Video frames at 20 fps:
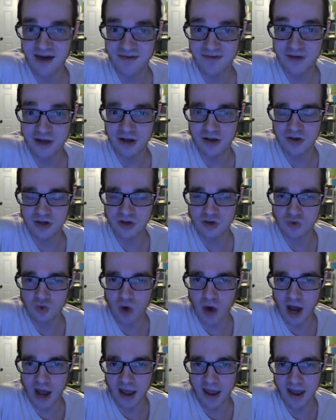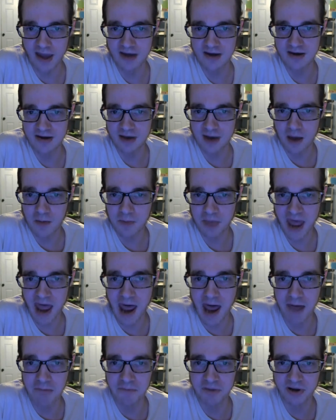definitely what ended up
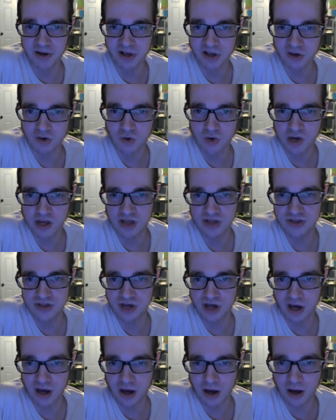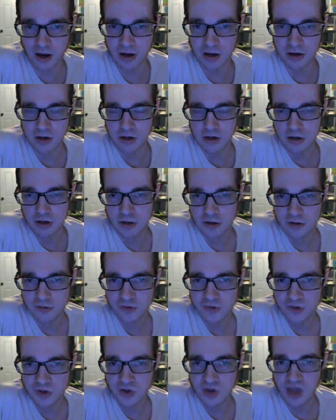happening with
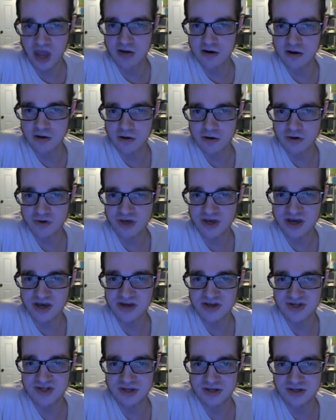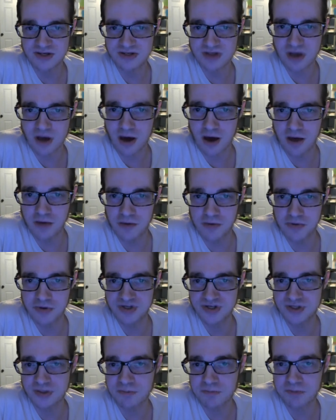later releases of
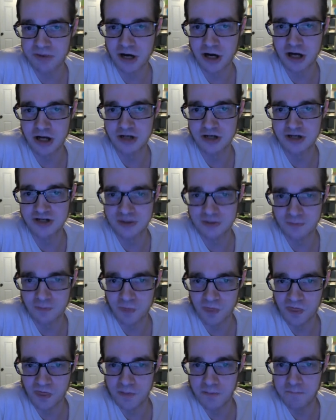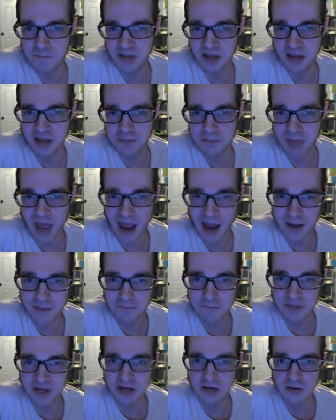Saban's Big
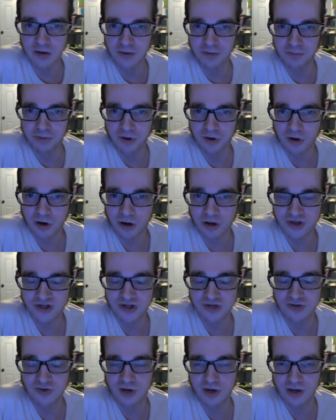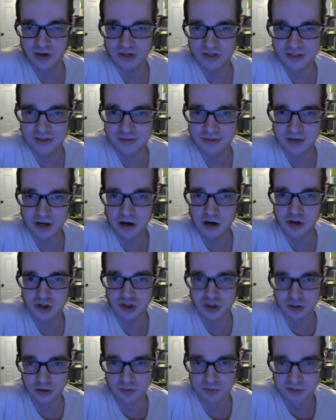Bad Beetleborgs as well as
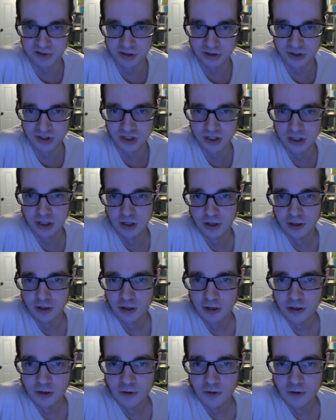VR Troopers.